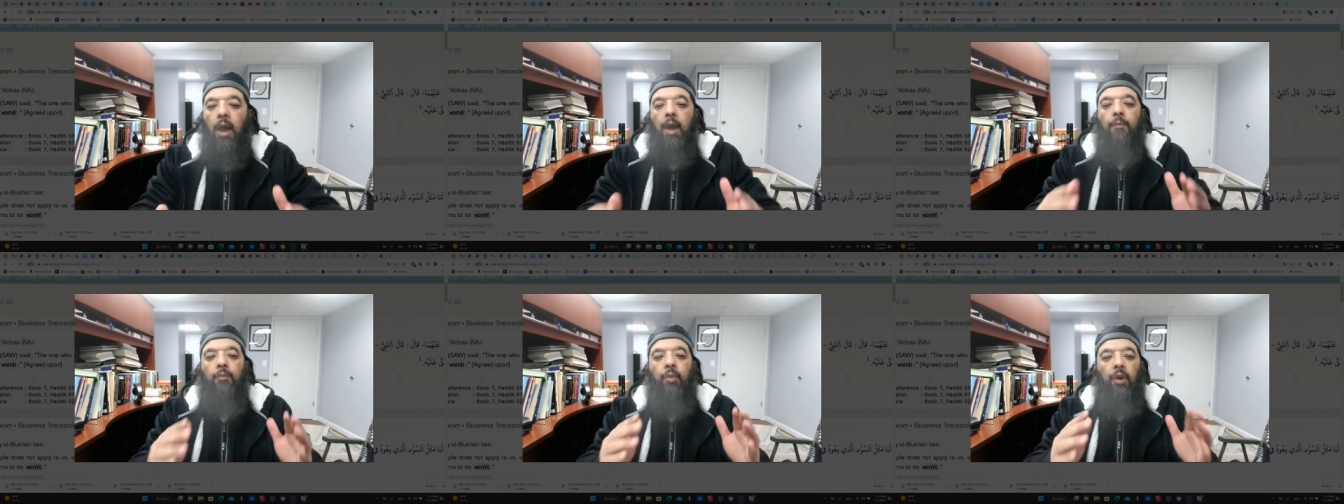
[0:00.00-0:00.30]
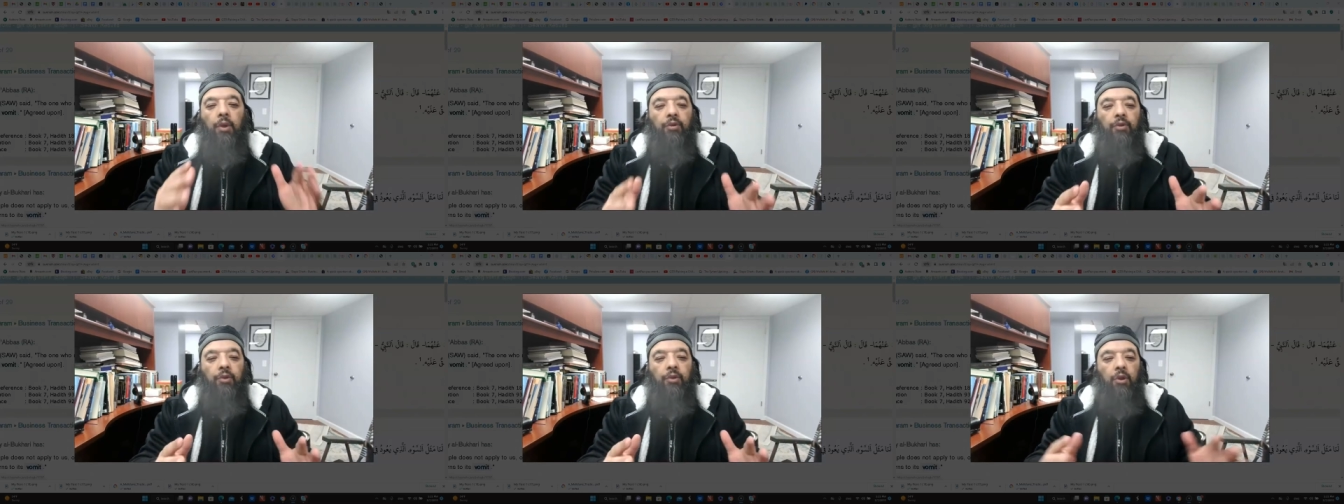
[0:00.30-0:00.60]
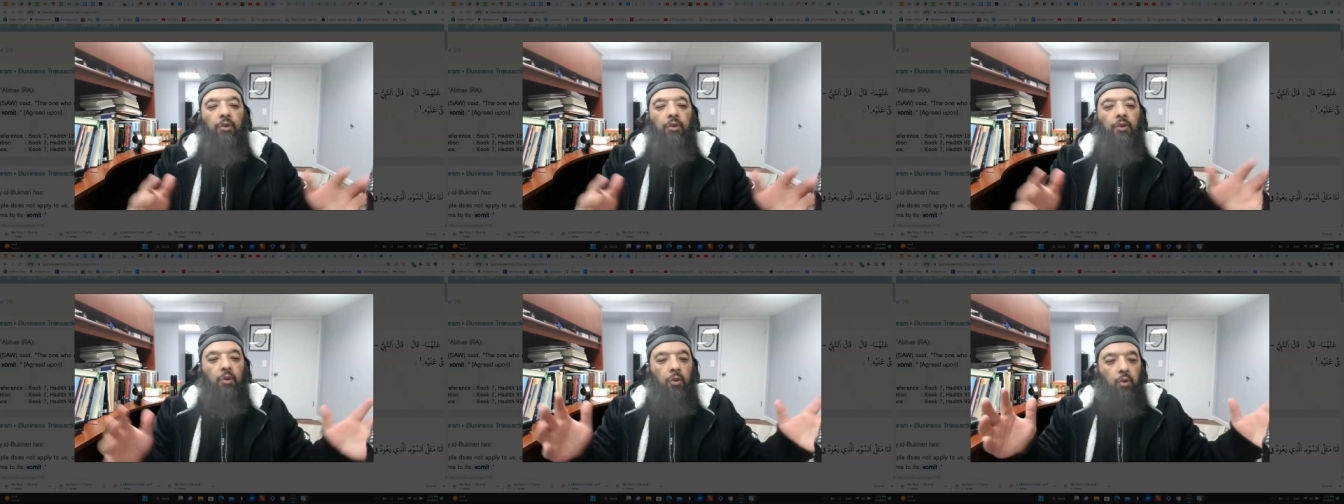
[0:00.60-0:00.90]
a
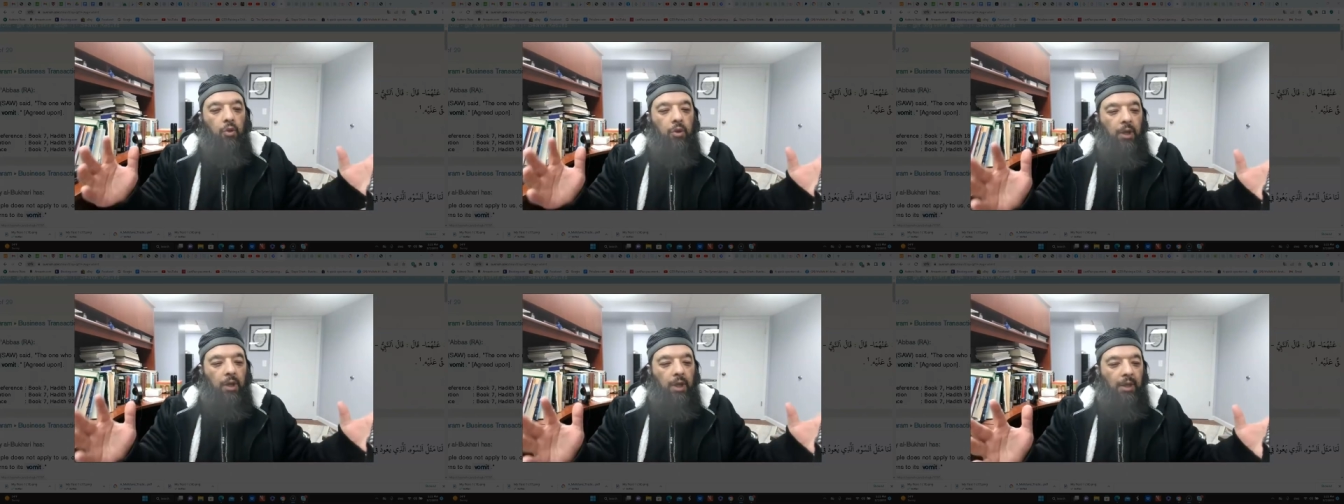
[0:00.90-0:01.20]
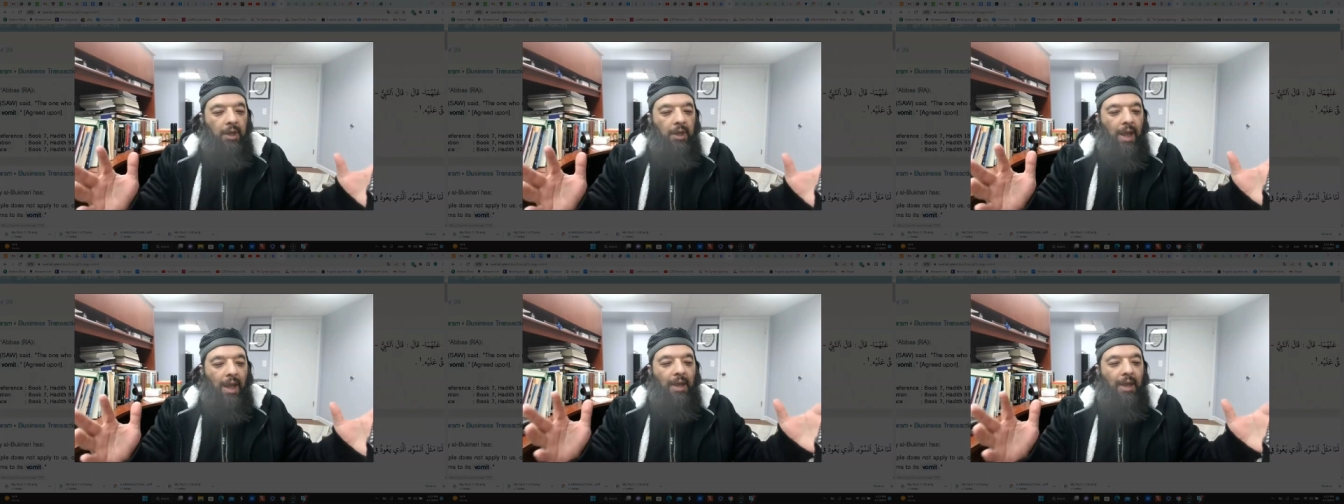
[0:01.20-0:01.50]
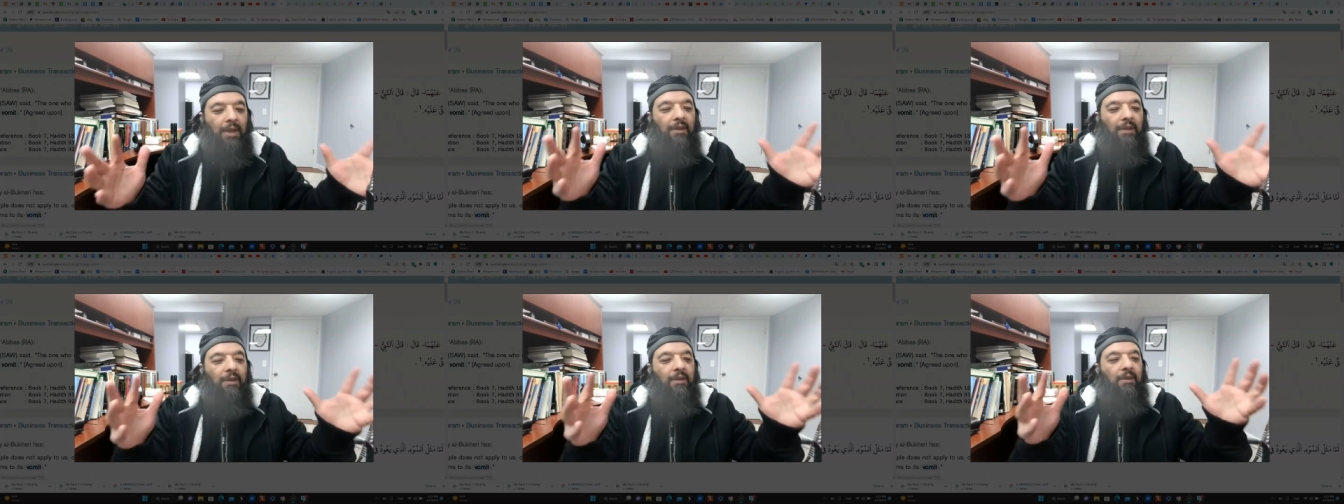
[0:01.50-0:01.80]
person who
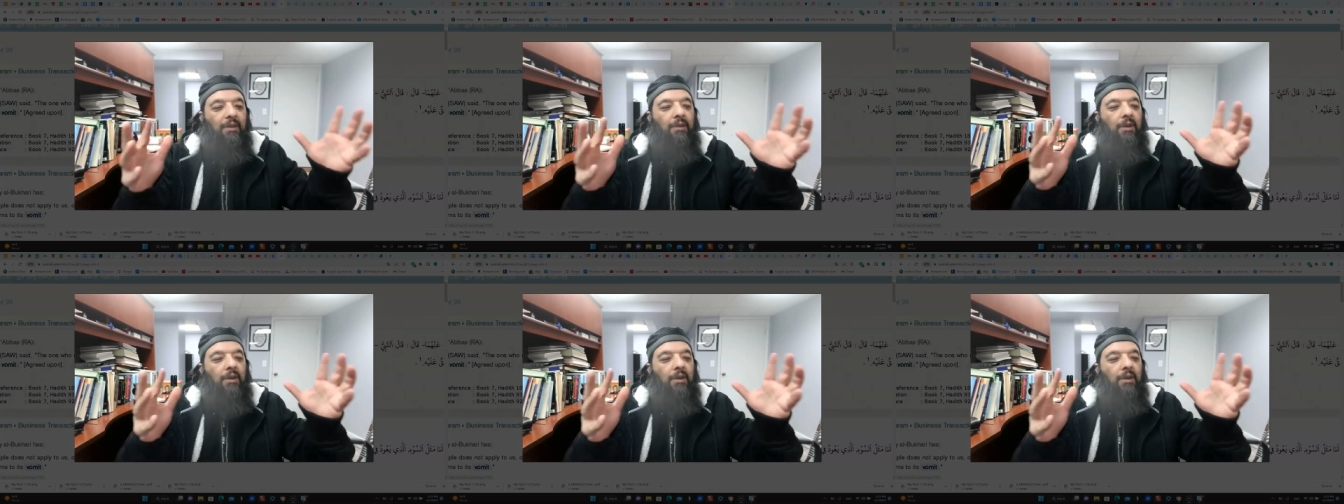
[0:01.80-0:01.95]
collects